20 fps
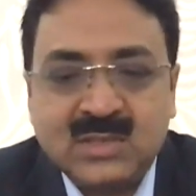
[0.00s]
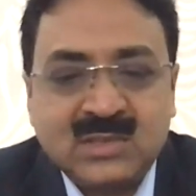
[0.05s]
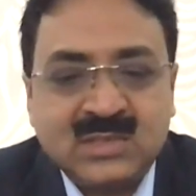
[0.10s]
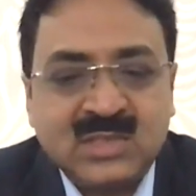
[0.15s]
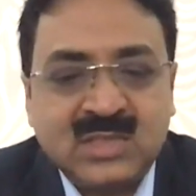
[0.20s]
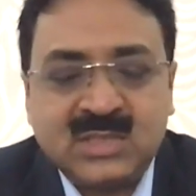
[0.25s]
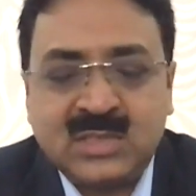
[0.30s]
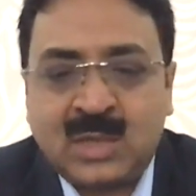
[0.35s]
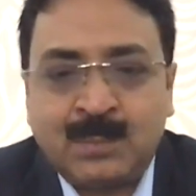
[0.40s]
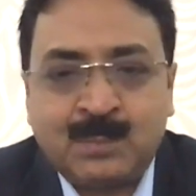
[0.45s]

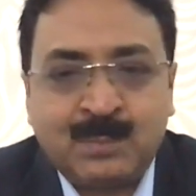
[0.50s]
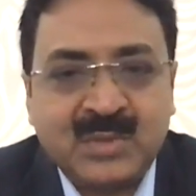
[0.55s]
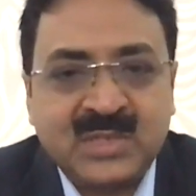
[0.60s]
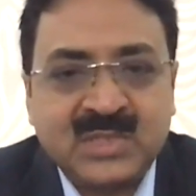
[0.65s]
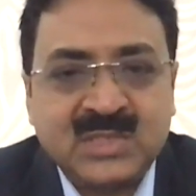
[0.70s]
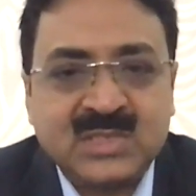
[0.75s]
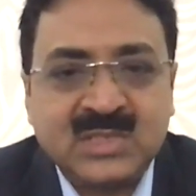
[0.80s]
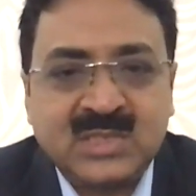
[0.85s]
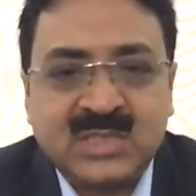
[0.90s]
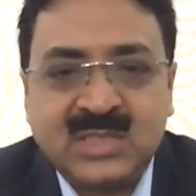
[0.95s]
the
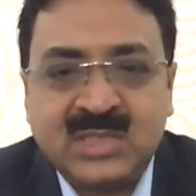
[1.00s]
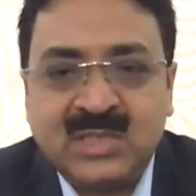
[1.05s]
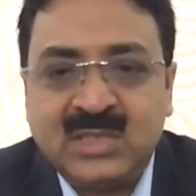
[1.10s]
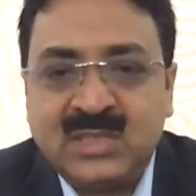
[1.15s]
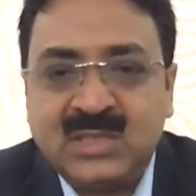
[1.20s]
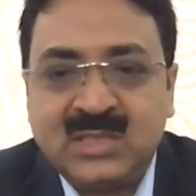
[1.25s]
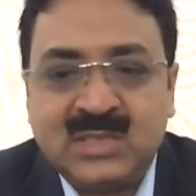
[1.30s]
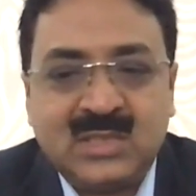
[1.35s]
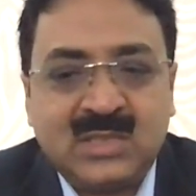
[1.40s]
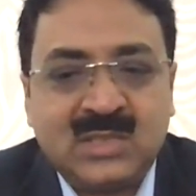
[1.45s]

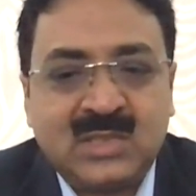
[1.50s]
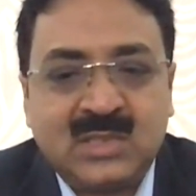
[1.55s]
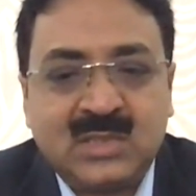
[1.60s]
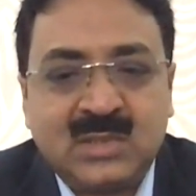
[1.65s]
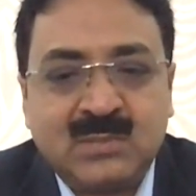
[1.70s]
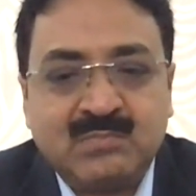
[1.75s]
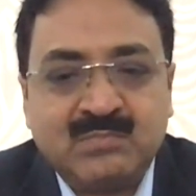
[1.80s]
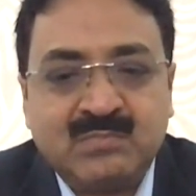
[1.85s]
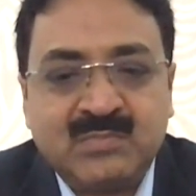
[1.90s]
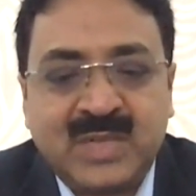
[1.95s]
compulsory
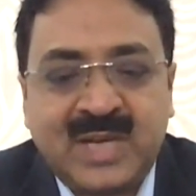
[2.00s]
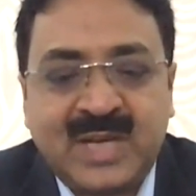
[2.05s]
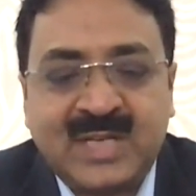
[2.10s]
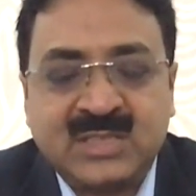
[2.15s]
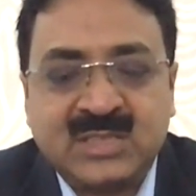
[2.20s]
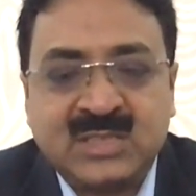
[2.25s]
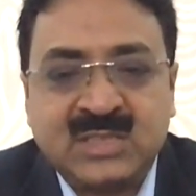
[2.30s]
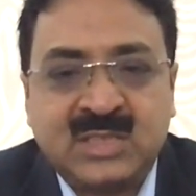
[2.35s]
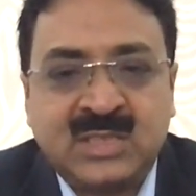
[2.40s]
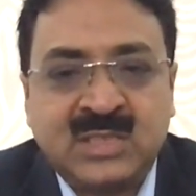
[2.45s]
uh,
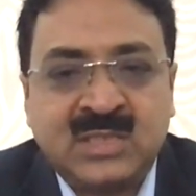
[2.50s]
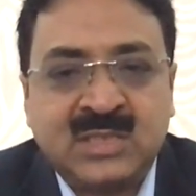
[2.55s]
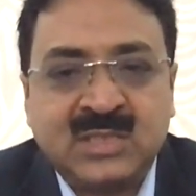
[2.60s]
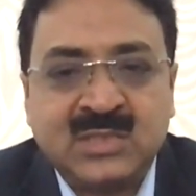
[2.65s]
accident